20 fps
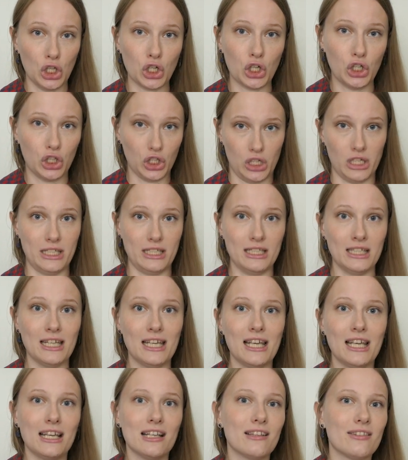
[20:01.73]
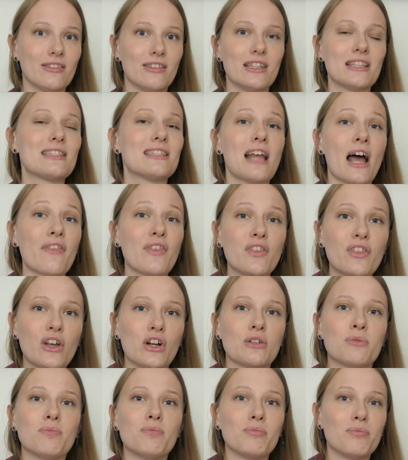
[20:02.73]
look good. It's not that
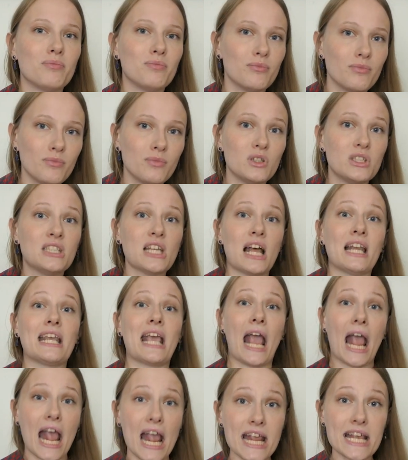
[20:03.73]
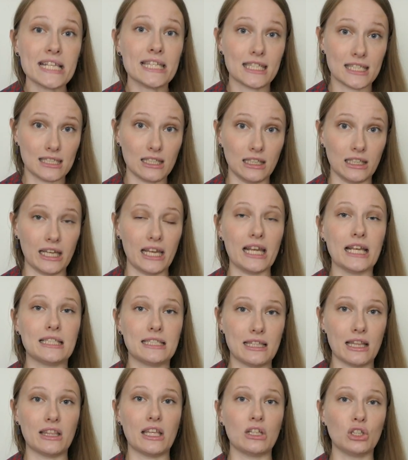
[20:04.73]
they're done hastily, it's
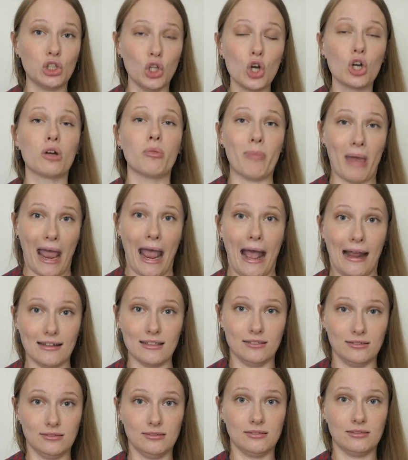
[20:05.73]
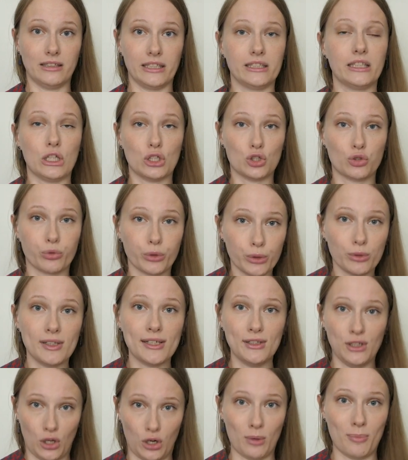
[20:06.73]
that they look bad. Like, they
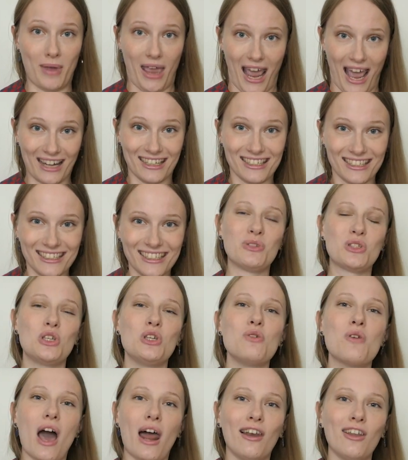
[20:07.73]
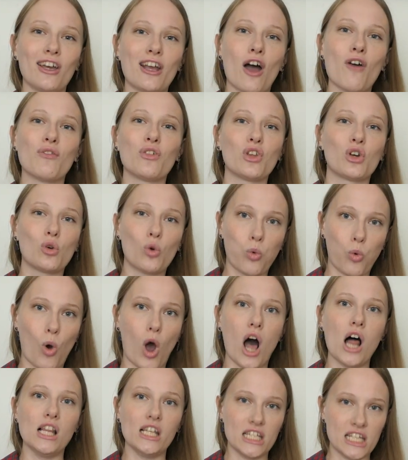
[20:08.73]
truly look bad. So you gotta look out for the
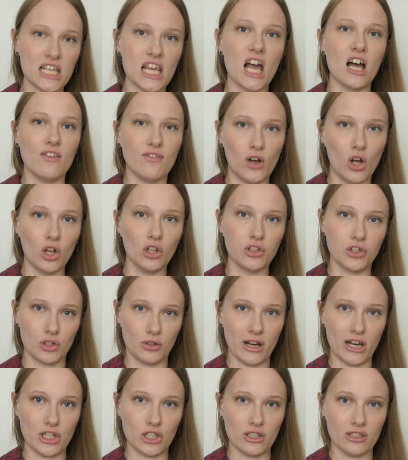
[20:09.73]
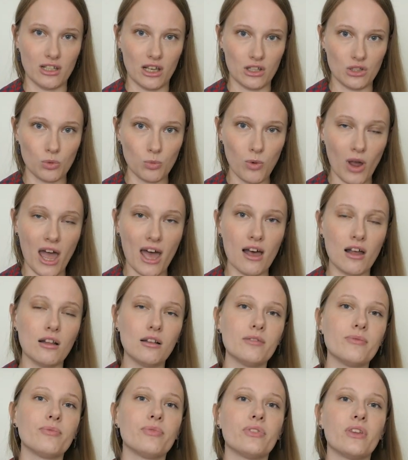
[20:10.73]
quality of alterations as
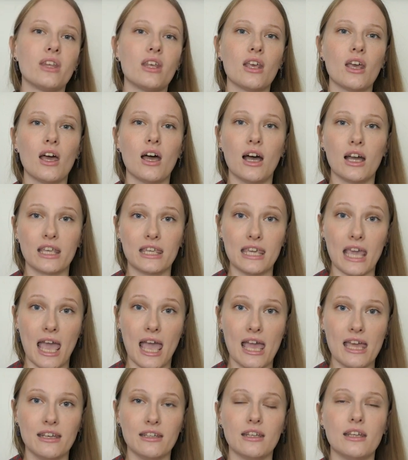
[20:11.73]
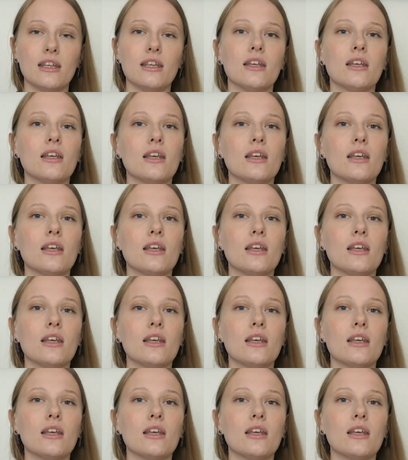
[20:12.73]
well. Again,